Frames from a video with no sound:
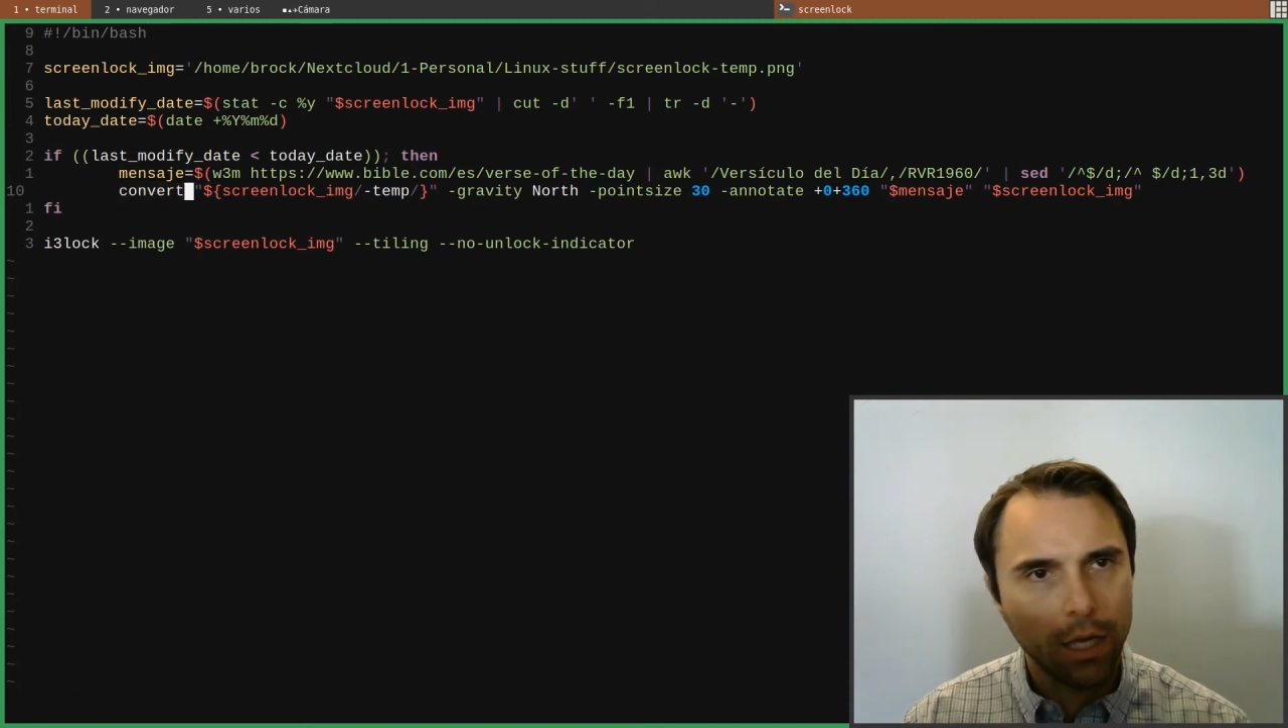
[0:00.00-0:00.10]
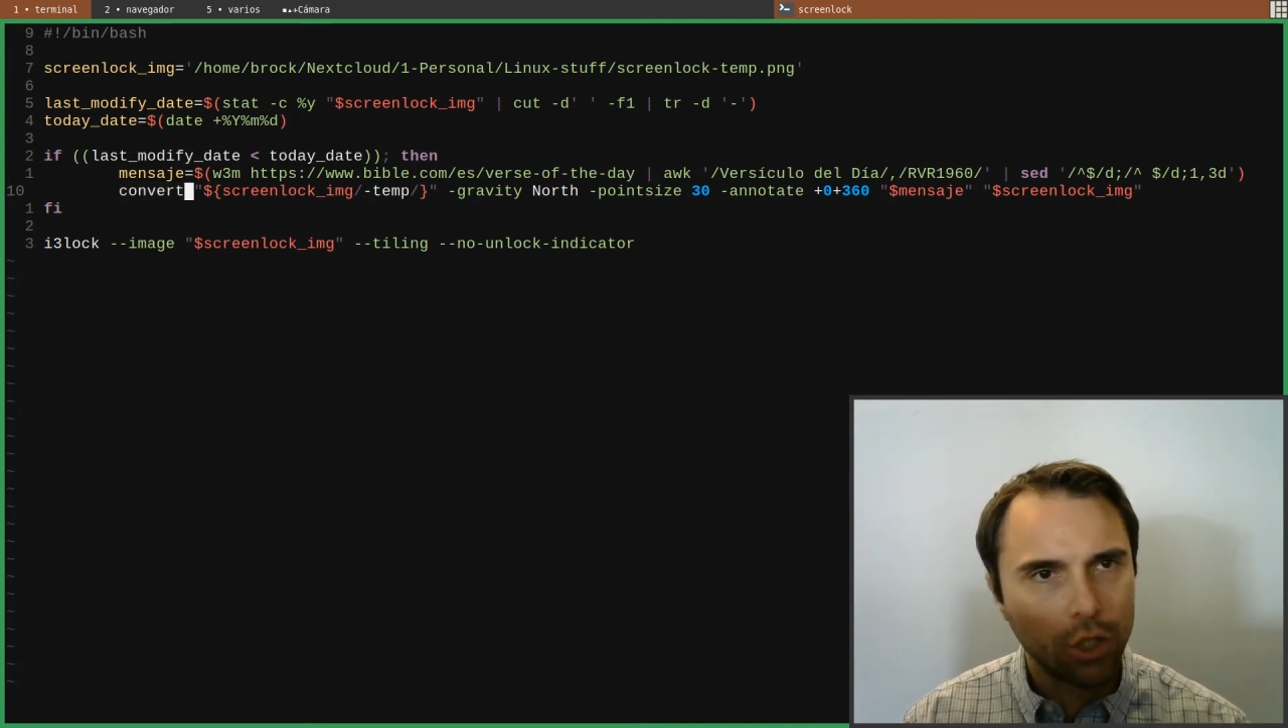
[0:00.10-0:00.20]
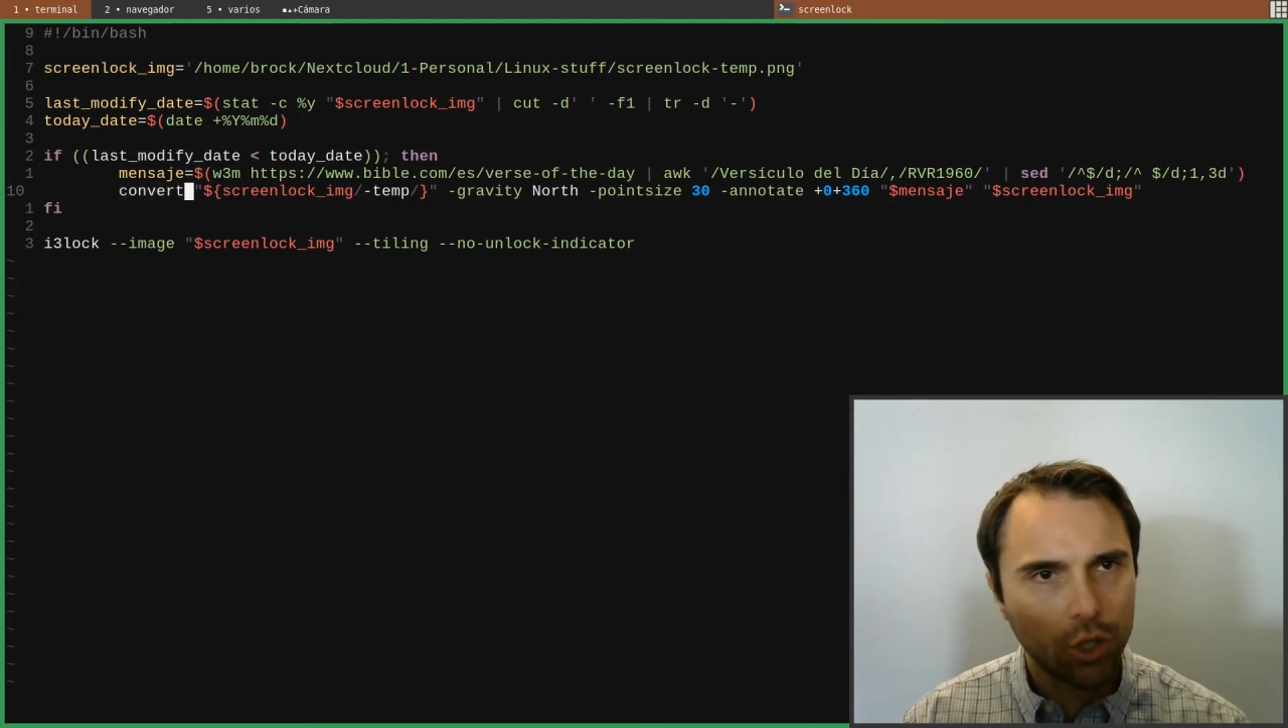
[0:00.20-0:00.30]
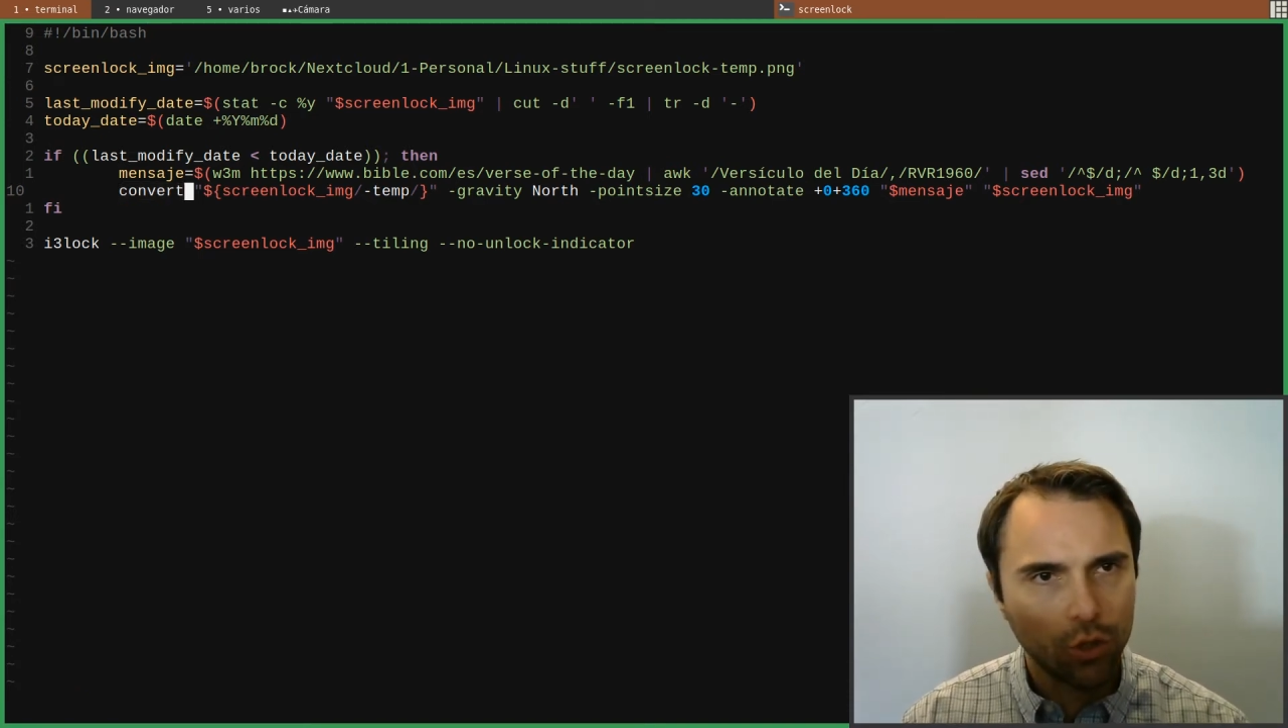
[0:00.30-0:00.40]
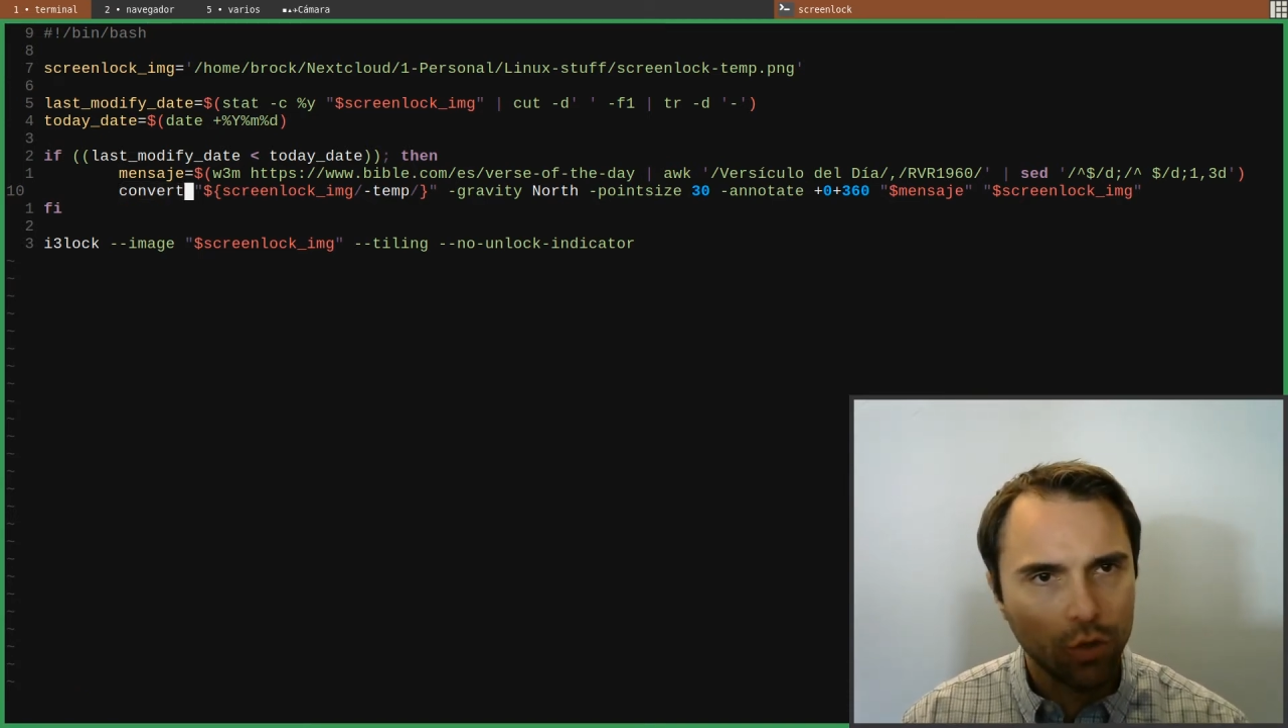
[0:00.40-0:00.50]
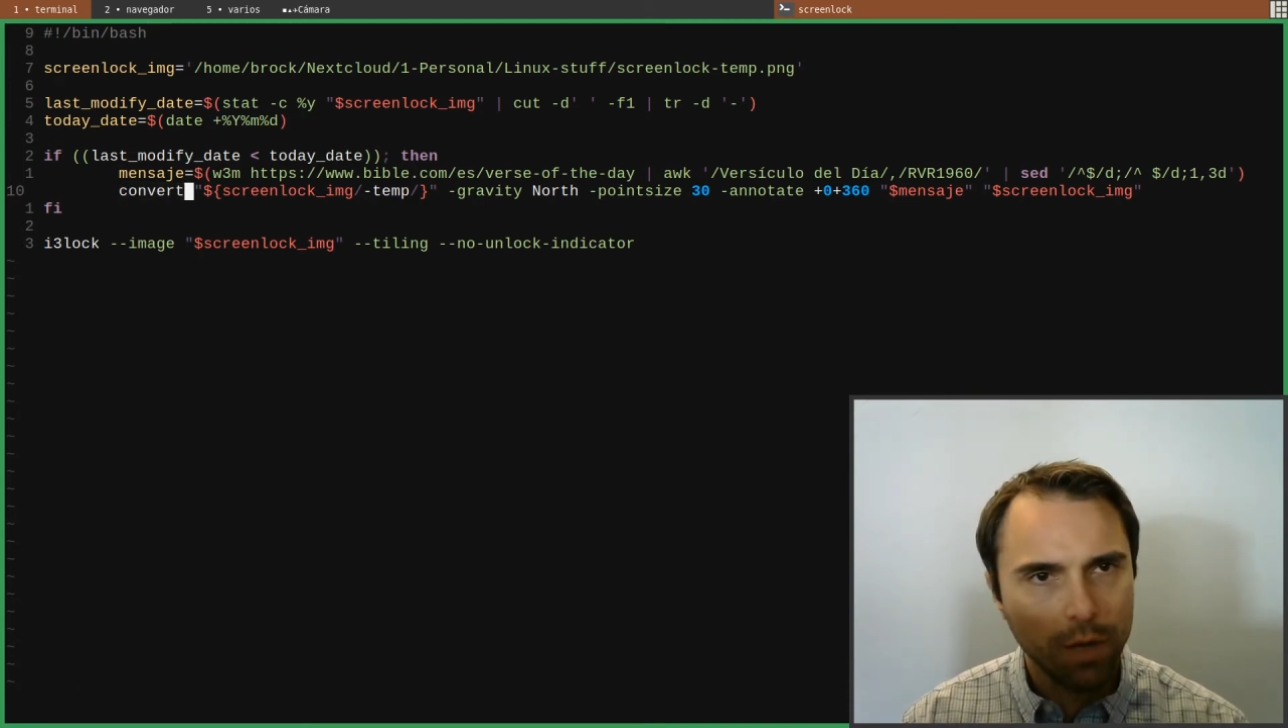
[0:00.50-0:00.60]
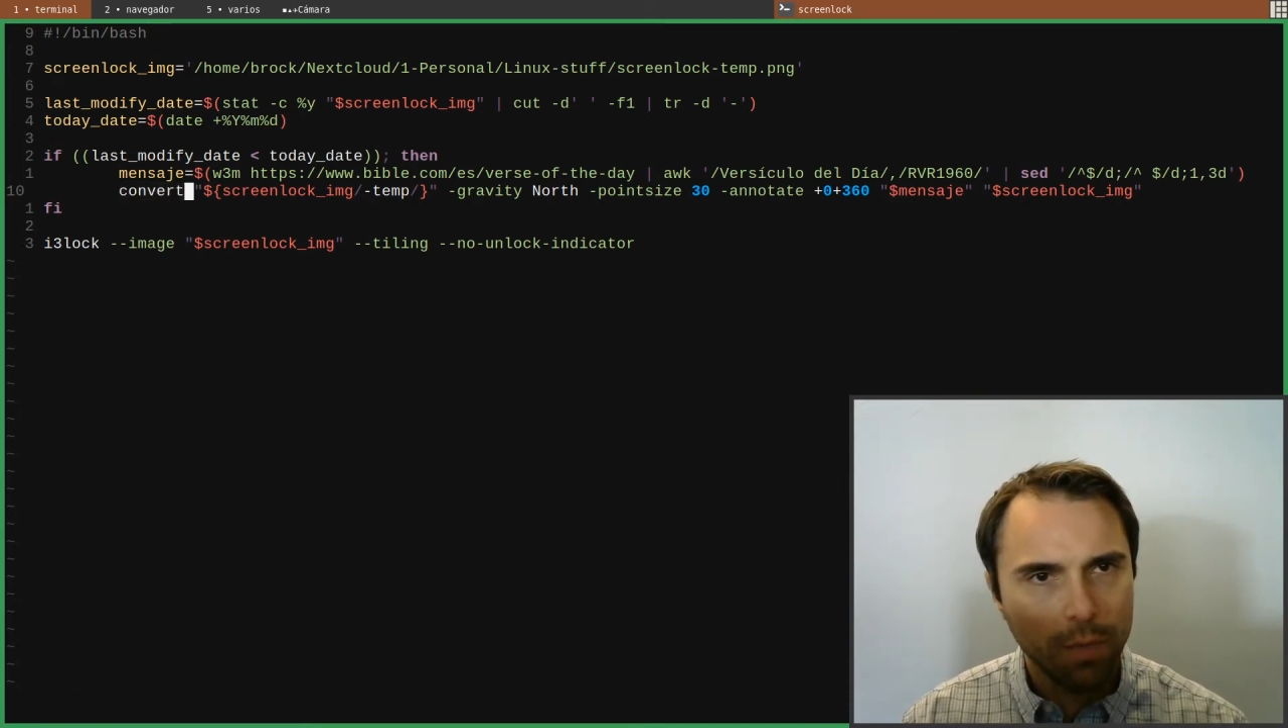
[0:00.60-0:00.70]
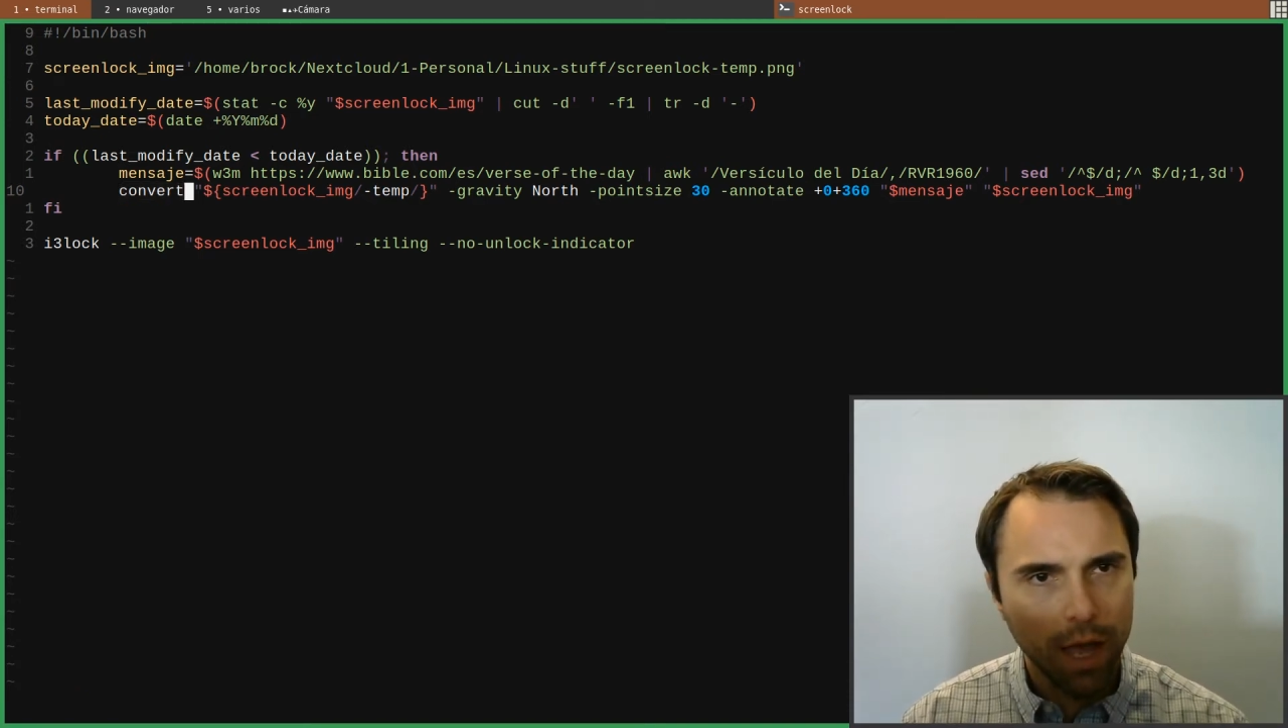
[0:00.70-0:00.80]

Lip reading: trim